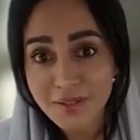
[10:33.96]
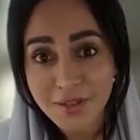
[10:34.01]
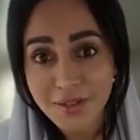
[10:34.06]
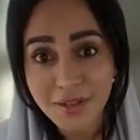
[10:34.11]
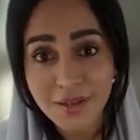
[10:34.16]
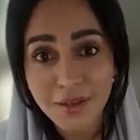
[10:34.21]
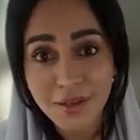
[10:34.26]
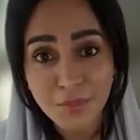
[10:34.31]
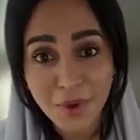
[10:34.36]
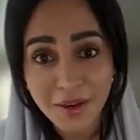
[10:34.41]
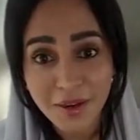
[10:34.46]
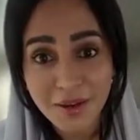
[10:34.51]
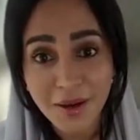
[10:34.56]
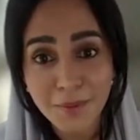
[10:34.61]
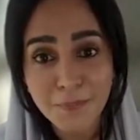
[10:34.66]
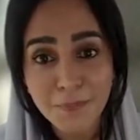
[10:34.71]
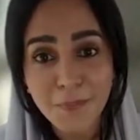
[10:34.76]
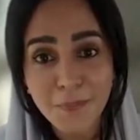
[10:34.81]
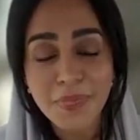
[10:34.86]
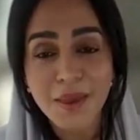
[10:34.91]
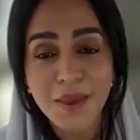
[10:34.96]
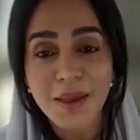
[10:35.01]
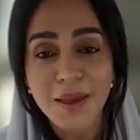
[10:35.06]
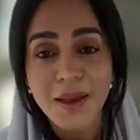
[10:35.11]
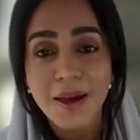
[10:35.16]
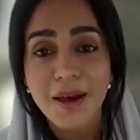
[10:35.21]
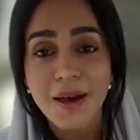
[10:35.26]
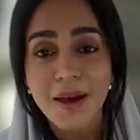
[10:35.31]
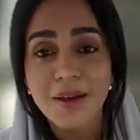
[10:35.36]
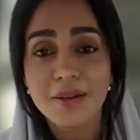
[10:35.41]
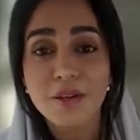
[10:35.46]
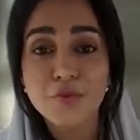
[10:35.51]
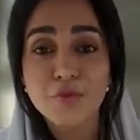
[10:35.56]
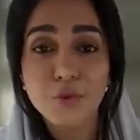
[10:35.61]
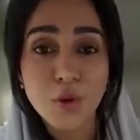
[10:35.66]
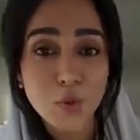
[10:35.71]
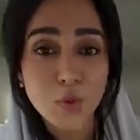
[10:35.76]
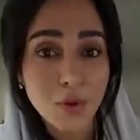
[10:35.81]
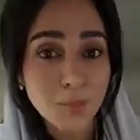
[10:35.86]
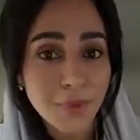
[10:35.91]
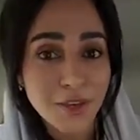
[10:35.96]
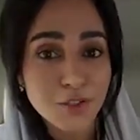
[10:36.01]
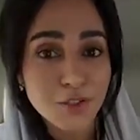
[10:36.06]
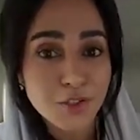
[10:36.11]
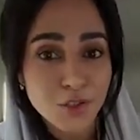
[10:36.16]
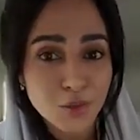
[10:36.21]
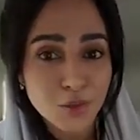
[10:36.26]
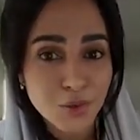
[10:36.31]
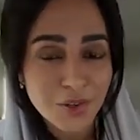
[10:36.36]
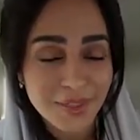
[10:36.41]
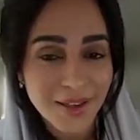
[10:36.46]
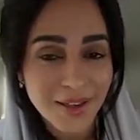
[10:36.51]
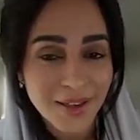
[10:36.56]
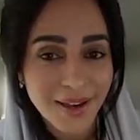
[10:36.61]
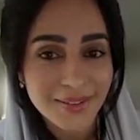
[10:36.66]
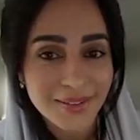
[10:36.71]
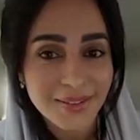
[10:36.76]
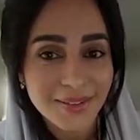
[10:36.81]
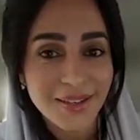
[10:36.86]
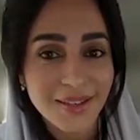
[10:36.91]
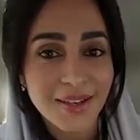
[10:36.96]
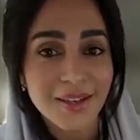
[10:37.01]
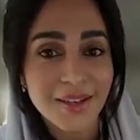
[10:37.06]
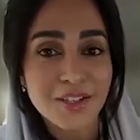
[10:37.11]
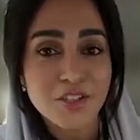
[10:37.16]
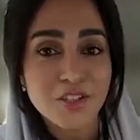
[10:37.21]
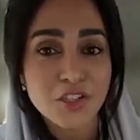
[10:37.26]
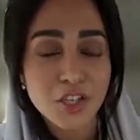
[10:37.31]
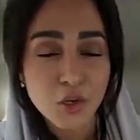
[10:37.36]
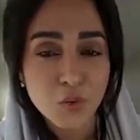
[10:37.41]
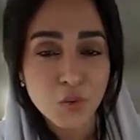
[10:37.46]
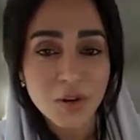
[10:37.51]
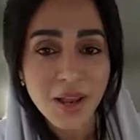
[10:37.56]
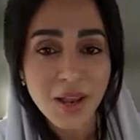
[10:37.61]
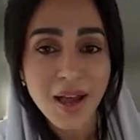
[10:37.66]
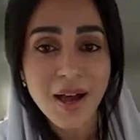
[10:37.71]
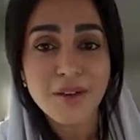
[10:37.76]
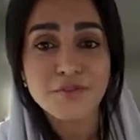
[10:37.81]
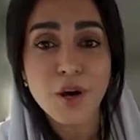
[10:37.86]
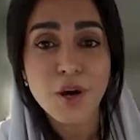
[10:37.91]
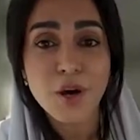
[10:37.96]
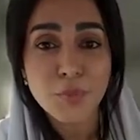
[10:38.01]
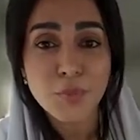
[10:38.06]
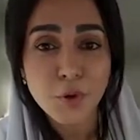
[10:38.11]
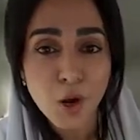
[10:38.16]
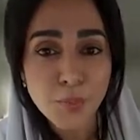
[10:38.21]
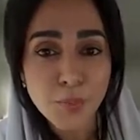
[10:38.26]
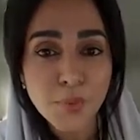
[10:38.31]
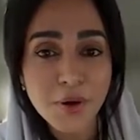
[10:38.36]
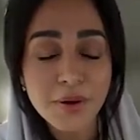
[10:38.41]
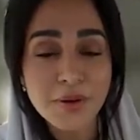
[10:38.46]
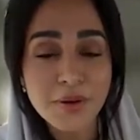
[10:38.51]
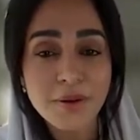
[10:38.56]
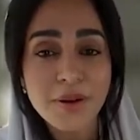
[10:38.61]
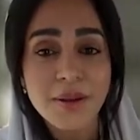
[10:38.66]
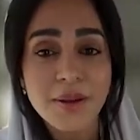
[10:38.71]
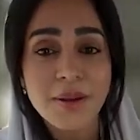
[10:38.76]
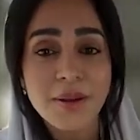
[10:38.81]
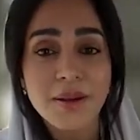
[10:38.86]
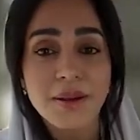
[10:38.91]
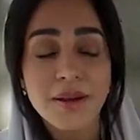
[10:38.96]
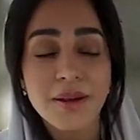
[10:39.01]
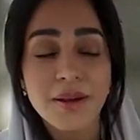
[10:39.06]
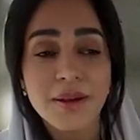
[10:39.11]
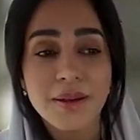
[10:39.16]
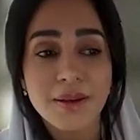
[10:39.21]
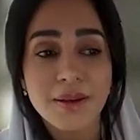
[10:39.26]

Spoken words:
genetic makeup. And if we will make sure that she will have a proper